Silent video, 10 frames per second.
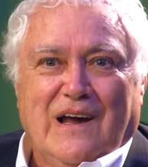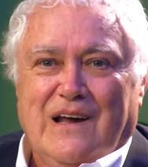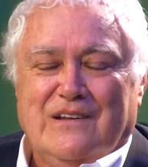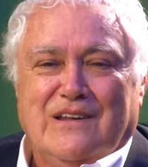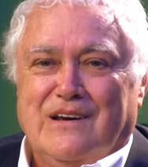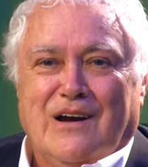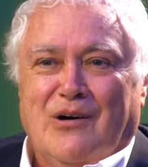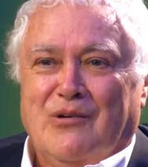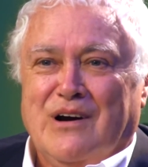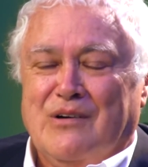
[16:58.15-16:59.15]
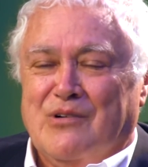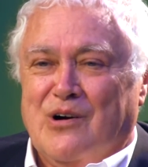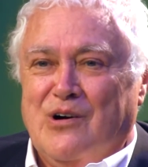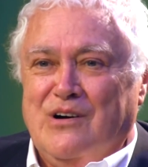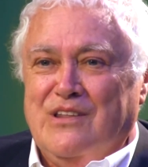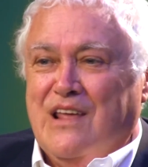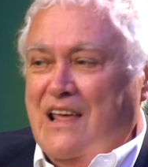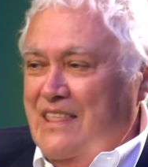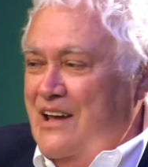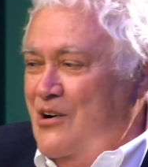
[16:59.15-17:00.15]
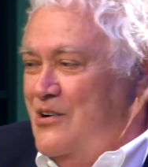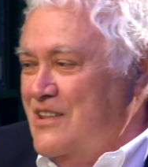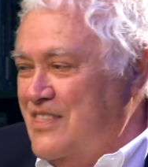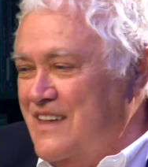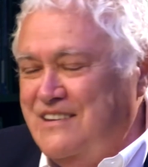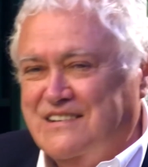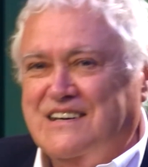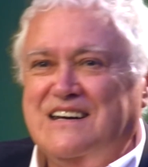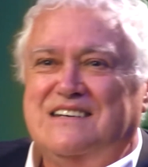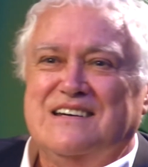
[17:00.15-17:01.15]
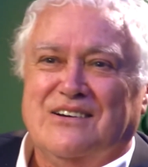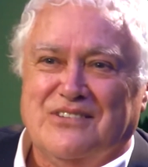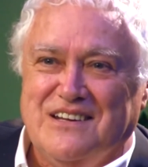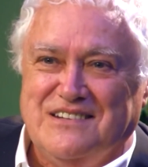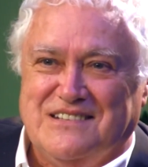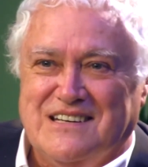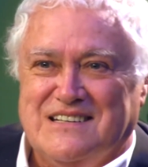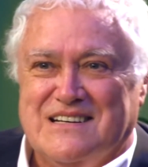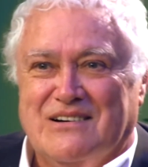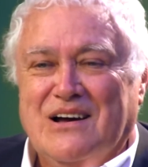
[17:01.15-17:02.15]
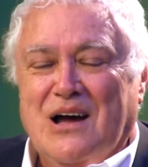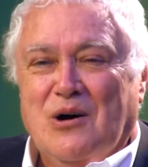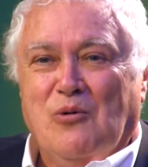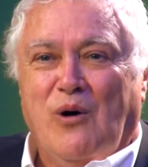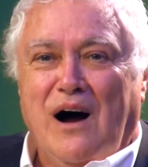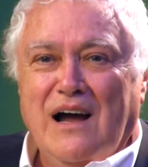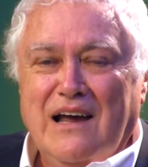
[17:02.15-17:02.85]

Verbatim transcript: is that no one ever heard of they heard of this detail this detail why